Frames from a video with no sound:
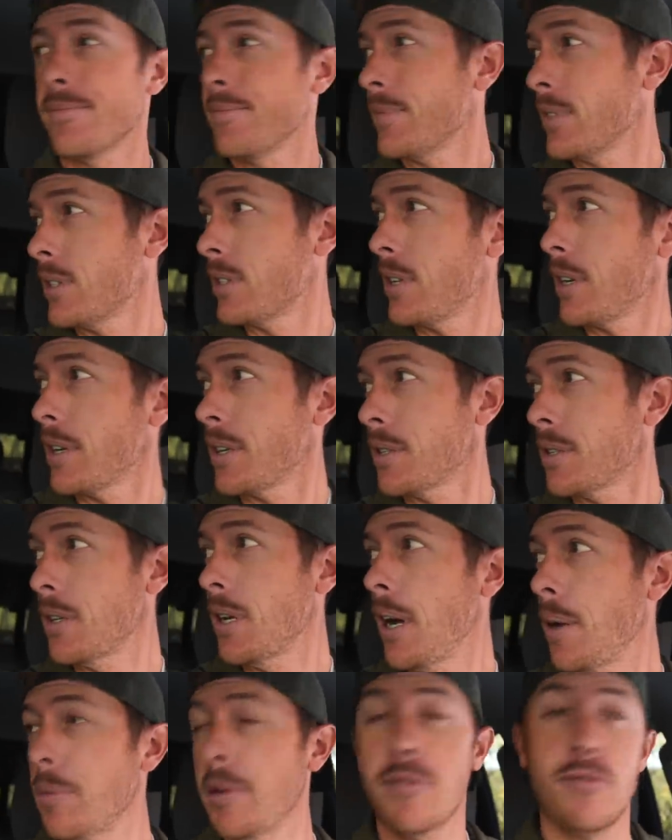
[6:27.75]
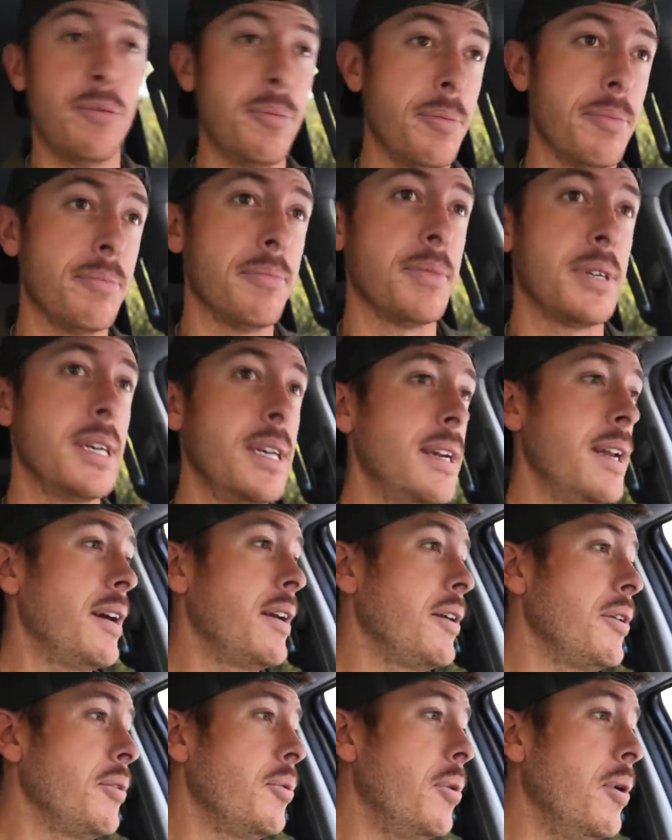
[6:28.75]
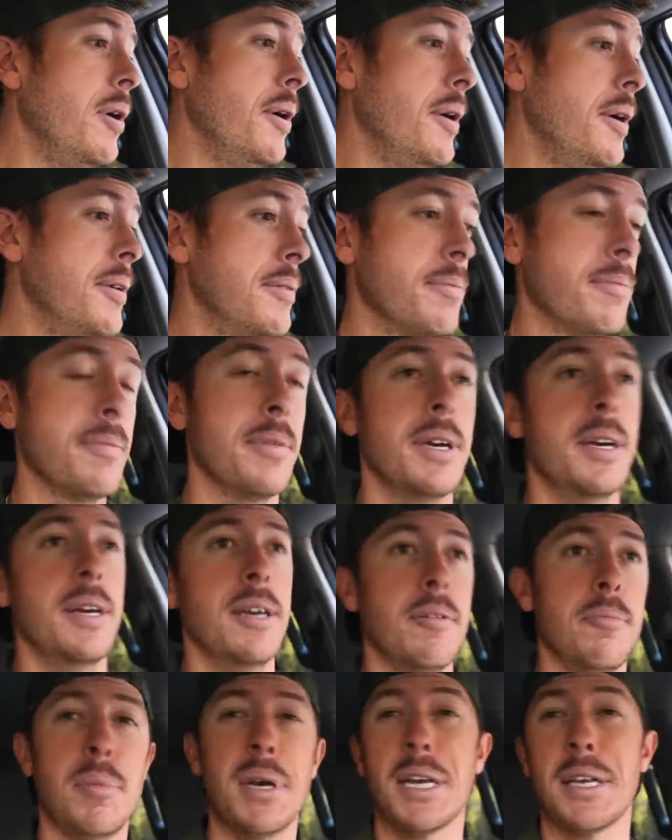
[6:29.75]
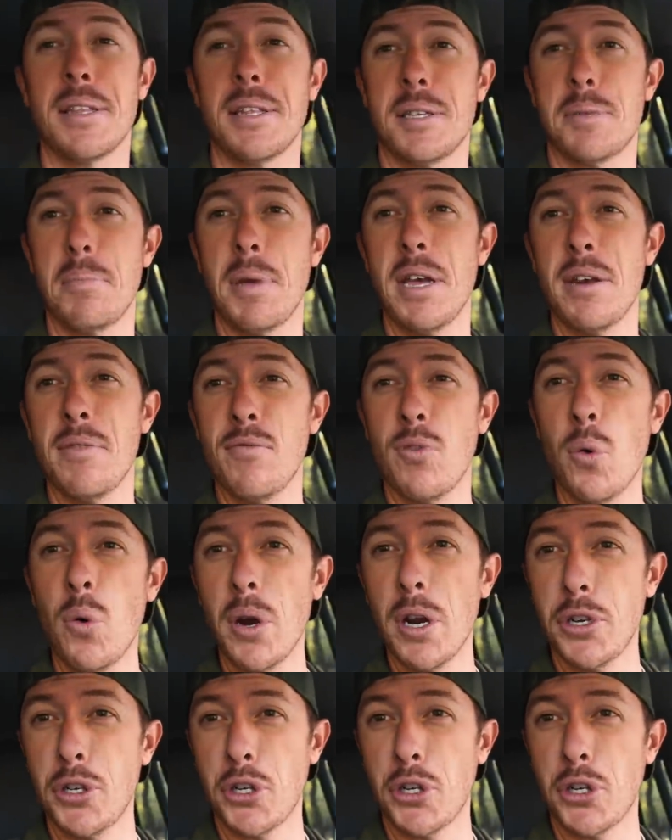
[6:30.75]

It's not gonna stop me from getting out on the water, making this maiden voyage.